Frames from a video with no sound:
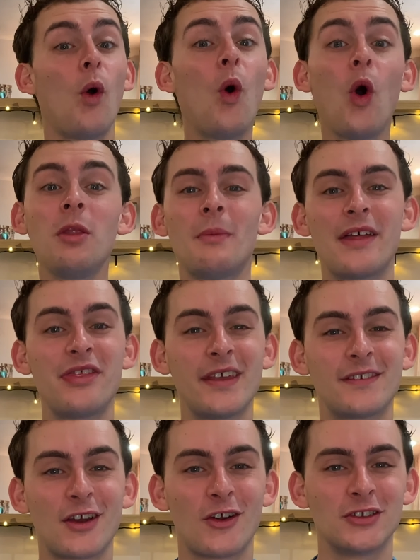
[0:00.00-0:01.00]
all my
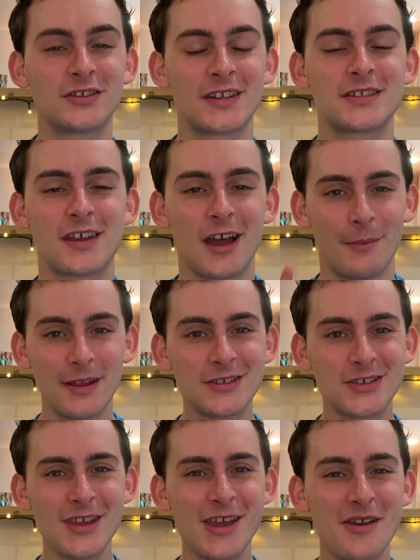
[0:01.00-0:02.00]
theatre content coming
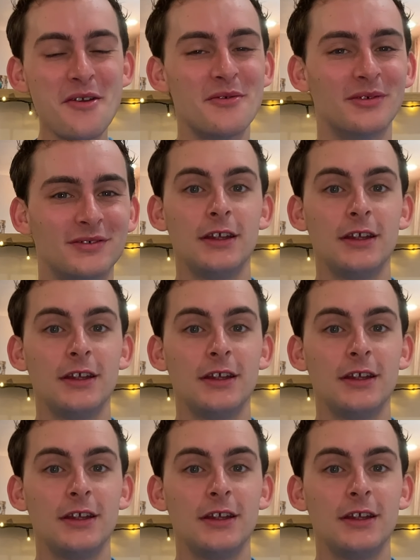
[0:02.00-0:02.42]
to you.